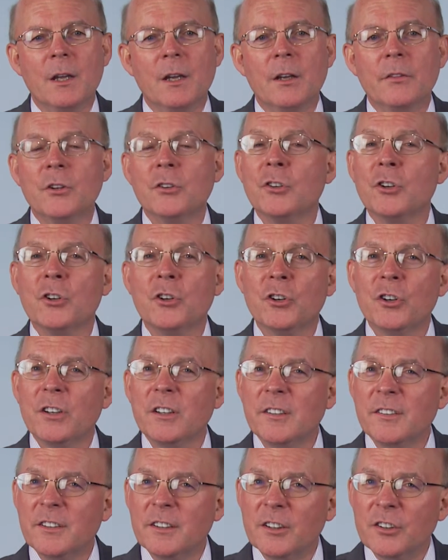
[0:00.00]
The
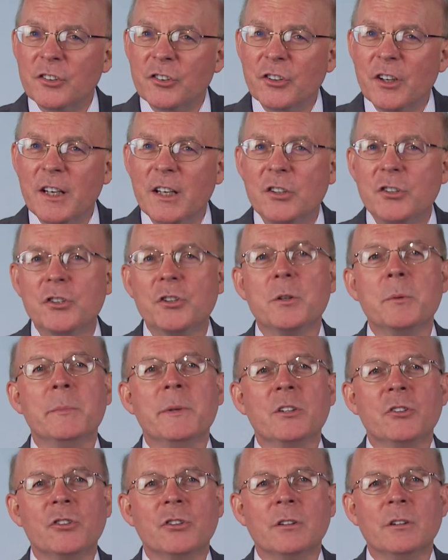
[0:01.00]
Securities and Exchange
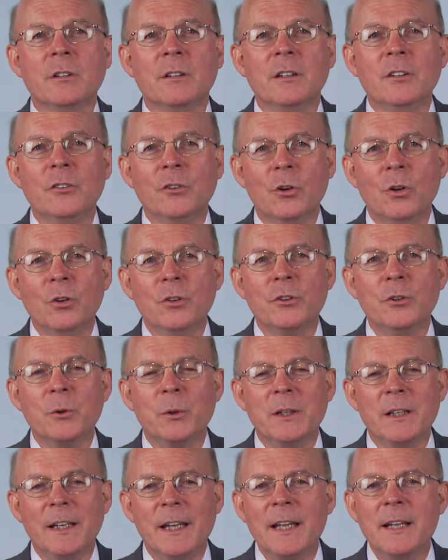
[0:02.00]
Commission is also
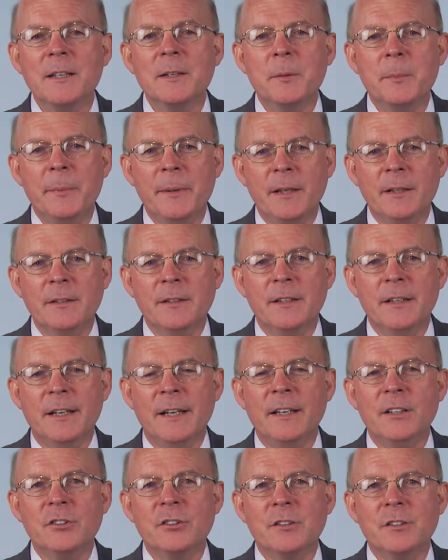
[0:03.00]
an independent
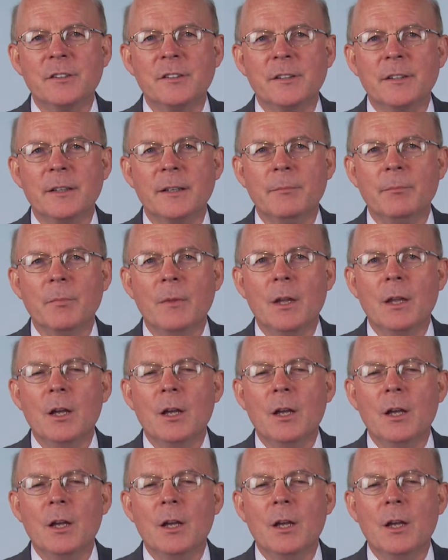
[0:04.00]
agency.